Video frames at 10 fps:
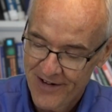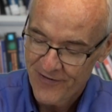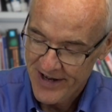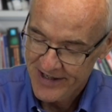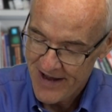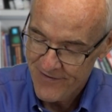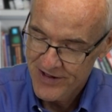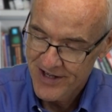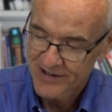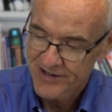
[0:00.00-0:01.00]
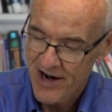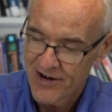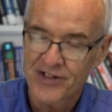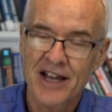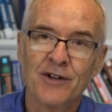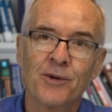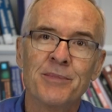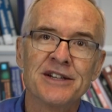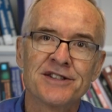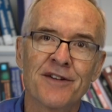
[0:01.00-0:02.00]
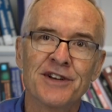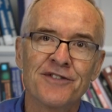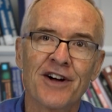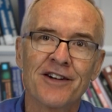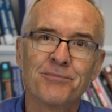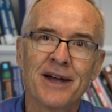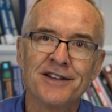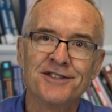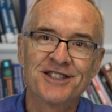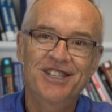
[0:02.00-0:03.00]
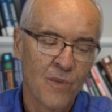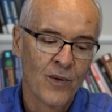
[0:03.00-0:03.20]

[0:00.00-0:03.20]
If I gave you the entire thing, it would be 75 pages.